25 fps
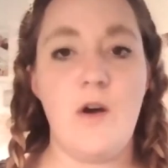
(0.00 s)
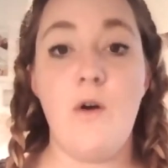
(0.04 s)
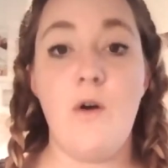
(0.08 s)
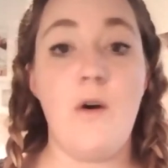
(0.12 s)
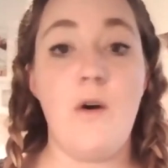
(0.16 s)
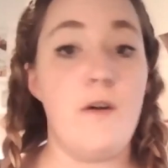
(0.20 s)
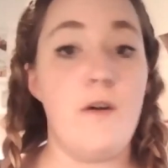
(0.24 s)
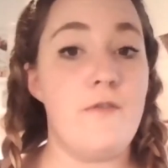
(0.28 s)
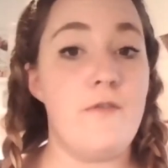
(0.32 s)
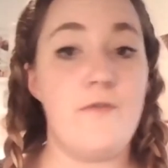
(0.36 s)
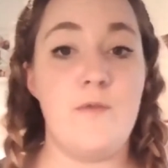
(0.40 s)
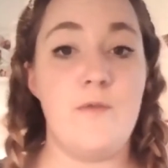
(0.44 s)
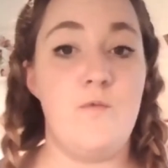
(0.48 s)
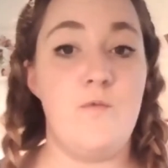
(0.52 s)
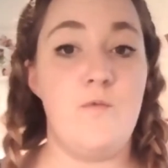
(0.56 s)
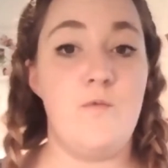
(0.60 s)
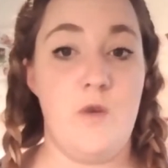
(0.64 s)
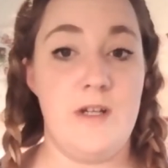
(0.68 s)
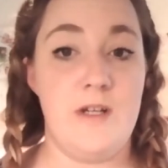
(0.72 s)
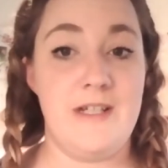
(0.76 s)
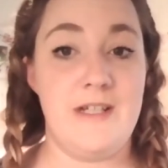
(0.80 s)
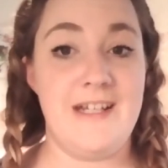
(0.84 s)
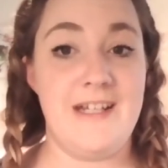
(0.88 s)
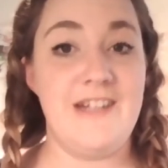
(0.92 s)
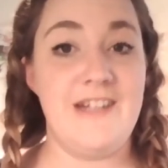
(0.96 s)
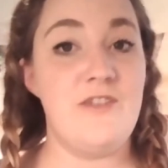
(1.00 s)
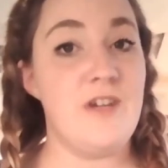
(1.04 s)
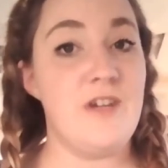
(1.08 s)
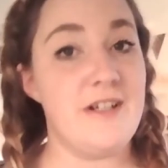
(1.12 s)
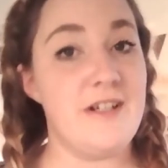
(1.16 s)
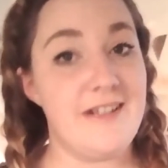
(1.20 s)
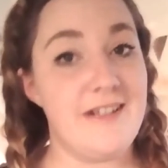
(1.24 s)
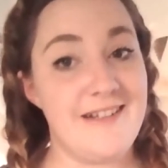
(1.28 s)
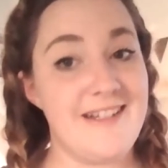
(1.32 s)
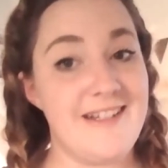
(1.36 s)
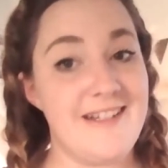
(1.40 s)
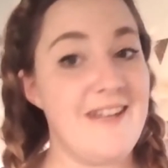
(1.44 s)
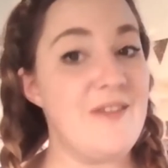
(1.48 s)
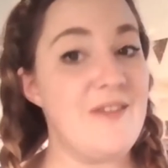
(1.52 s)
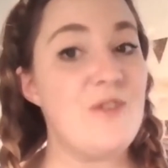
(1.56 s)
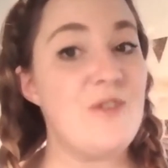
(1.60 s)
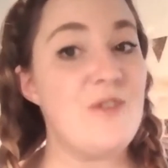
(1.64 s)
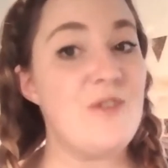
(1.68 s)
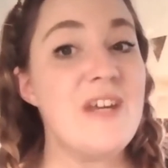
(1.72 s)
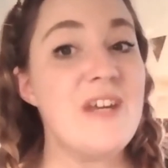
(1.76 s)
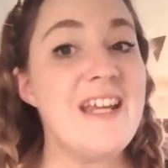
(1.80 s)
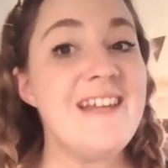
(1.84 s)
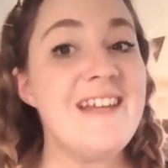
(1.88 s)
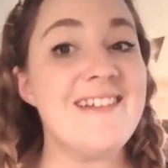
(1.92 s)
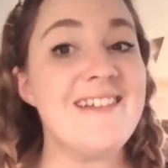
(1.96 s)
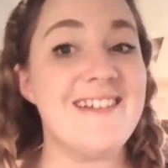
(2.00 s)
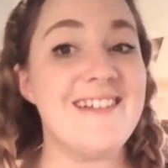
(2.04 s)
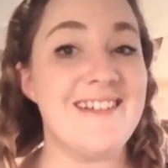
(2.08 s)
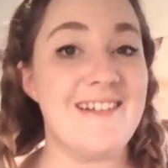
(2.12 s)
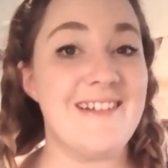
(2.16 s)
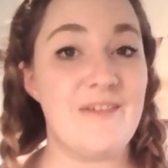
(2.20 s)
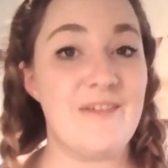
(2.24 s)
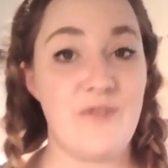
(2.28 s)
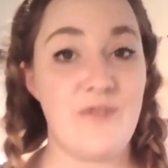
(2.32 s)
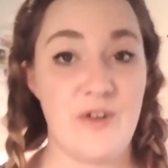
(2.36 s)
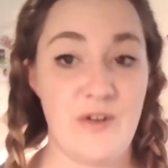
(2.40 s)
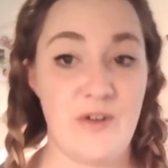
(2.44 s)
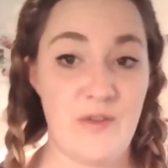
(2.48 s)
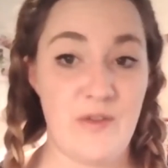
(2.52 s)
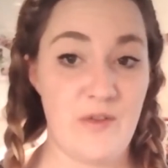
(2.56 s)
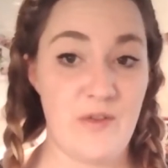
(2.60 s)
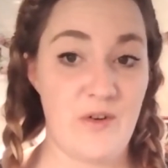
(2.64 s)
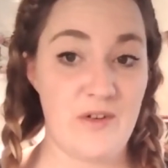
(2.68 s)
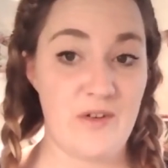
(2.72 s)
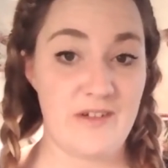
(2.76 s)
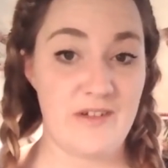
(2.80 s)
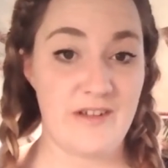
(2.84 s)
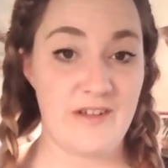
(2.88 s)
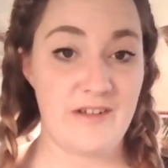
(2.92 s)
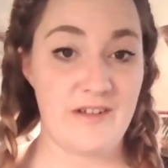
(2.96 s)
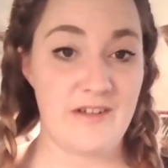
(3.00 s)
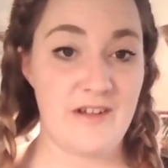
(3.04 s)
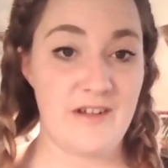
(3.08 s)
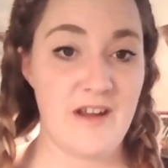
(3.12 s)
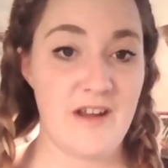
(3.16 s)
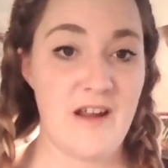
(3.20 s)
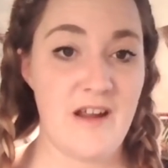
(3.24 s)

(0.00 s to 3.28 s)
or from wanting to understand the reasons for your thoughts.